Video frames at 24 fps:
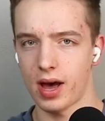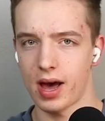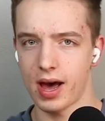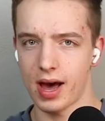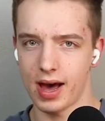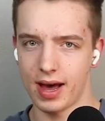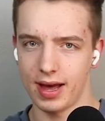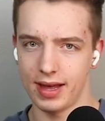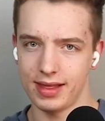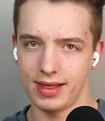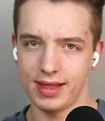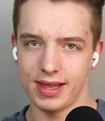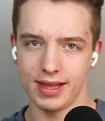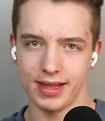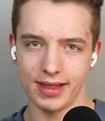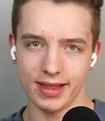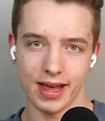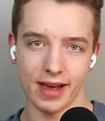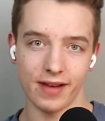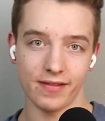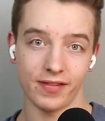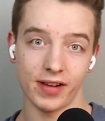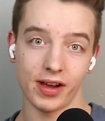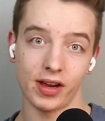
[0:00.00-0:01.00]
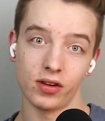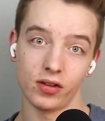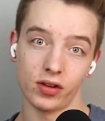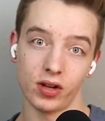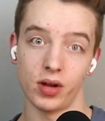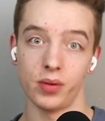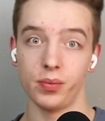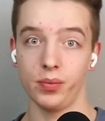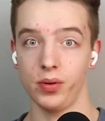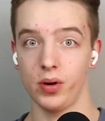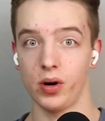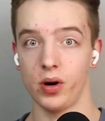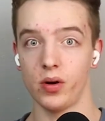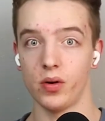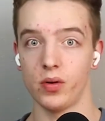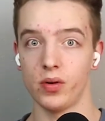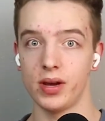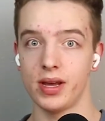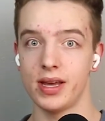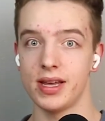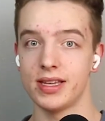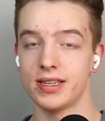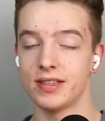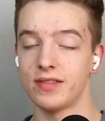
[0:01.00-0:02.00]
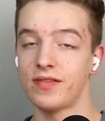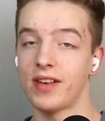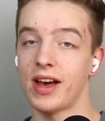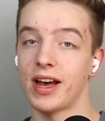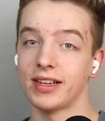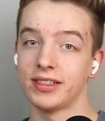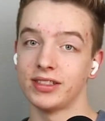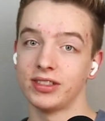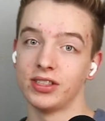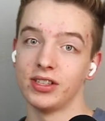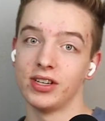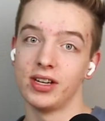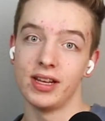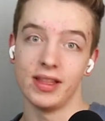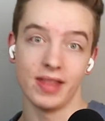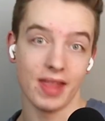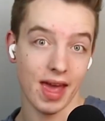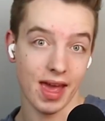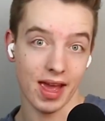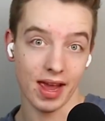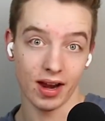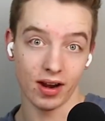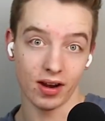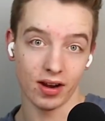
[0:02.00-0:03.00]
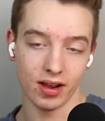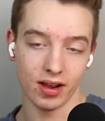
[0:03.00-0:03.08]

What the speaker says: I think that Final Cut Pro is faster in that area.